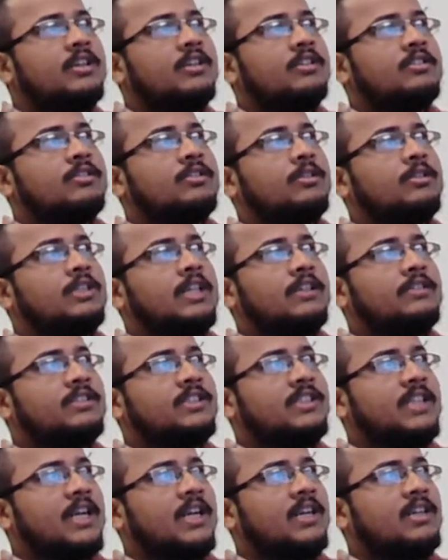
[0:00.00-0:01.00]
So just
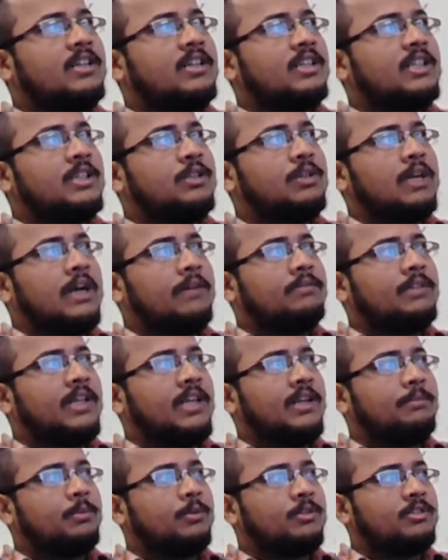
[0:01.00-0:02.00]
see that you have the
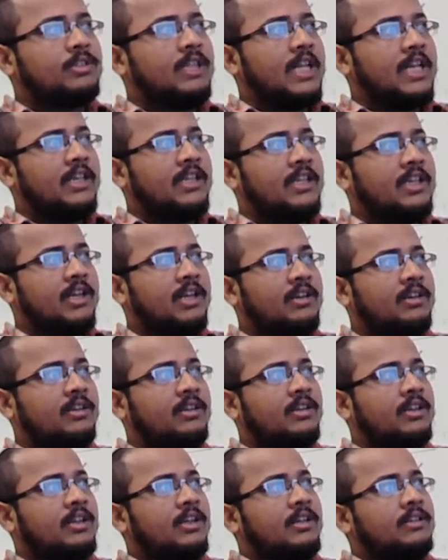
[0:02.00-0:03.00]
inputs like here.
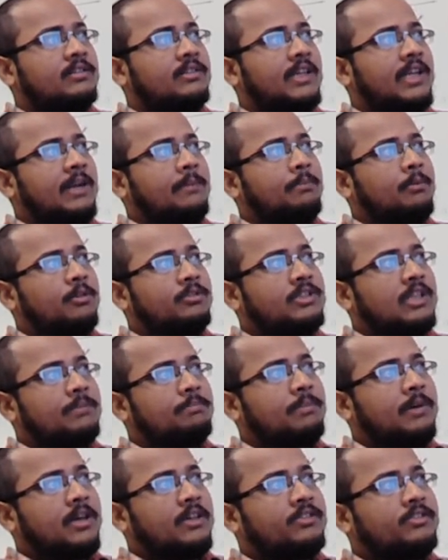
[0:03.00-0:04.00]
The inputs are
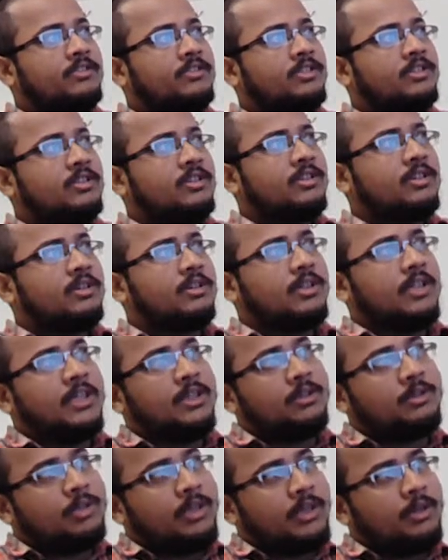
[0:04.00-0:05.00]
passed
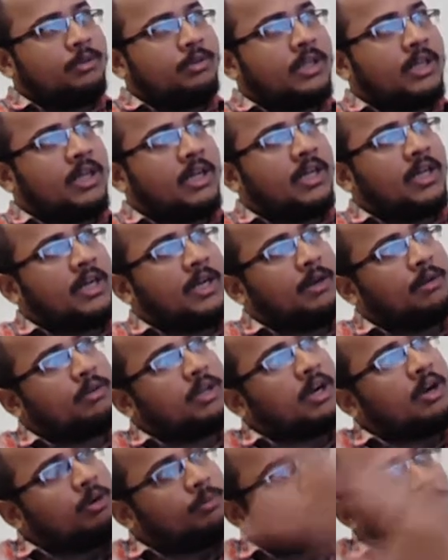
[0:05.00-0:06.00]
into the
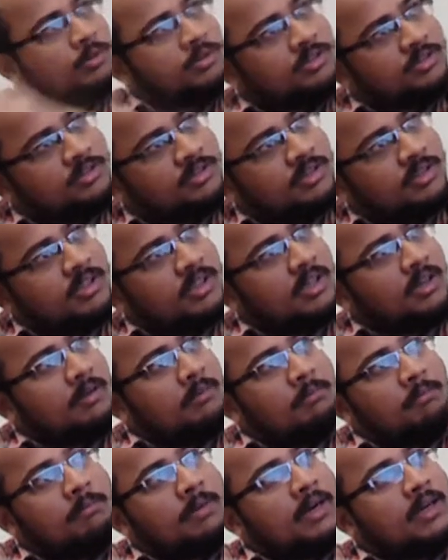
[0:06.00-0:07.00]
outputs,
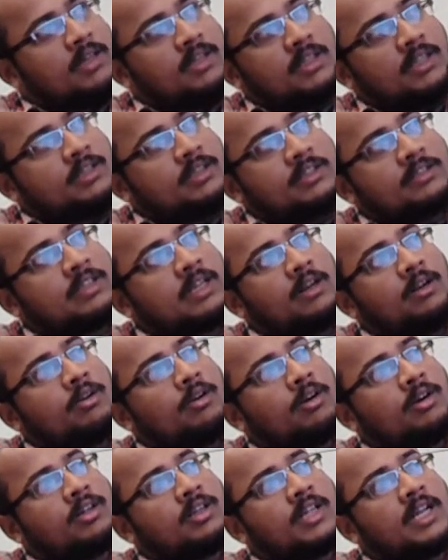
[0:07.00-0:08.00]
but these are
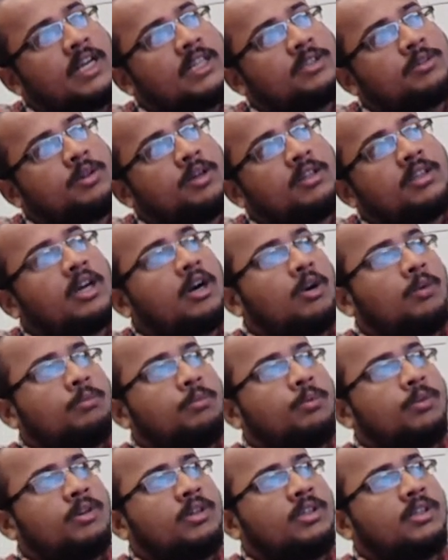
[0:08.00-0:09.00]
not actually the
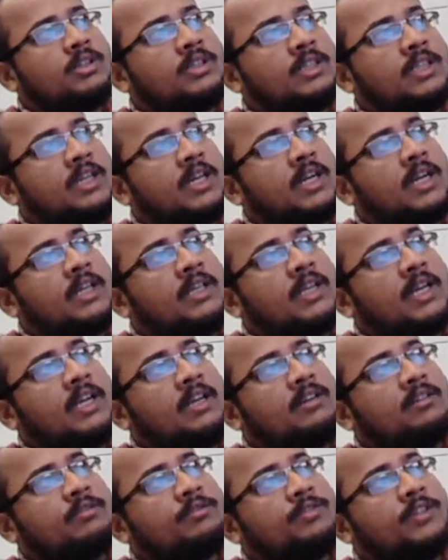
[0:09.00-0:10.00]
output. They are
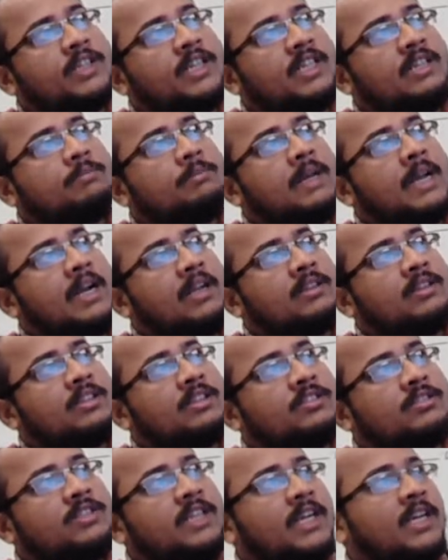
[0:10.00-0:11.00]
again feeding back
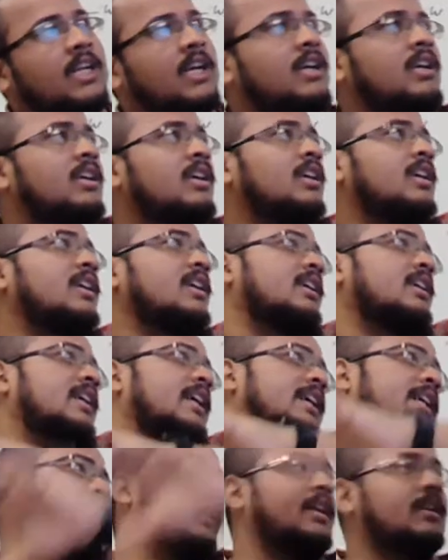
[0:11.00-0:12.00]
this data
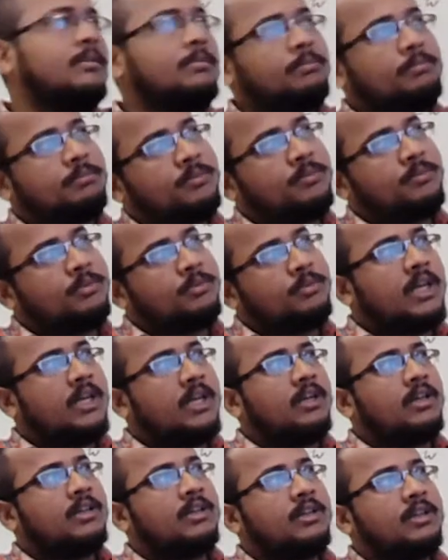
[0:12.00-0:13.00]
again to
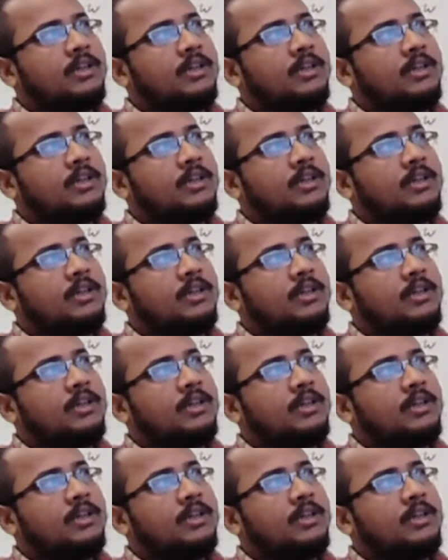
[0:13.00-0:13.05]
the